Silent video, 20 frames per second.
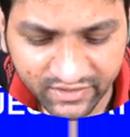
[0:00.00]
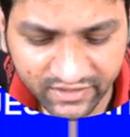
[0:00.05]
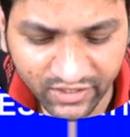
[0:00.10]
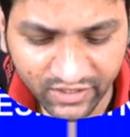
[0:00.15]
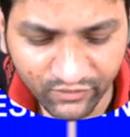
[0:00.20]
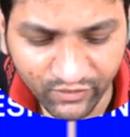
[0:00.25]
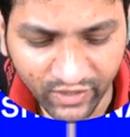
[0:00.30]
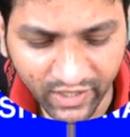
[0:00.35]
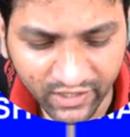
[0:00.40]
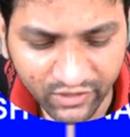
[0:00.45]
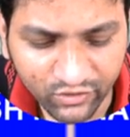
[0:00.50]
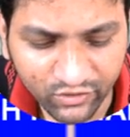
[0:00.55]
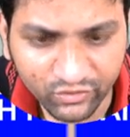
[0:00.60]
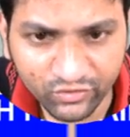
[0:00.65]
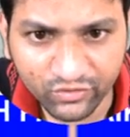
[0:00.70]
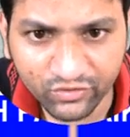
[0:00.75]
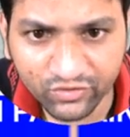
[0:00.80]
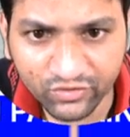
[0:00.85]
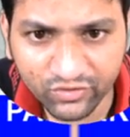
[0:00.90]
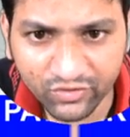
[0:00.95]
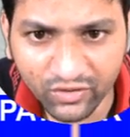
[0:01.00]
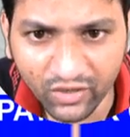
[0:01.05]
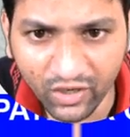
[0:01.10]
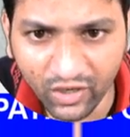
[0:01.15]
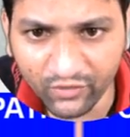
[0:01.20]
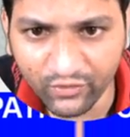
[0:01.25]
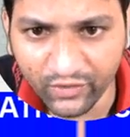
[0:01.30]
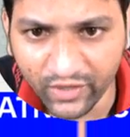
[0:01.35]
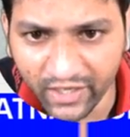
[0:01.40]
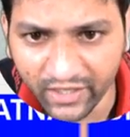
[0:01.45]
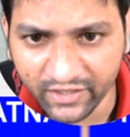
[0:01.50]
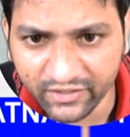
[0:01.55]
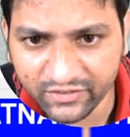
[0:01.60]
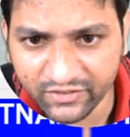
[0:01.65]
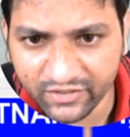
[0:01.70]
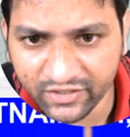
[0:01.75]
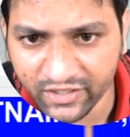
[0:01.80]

the values of X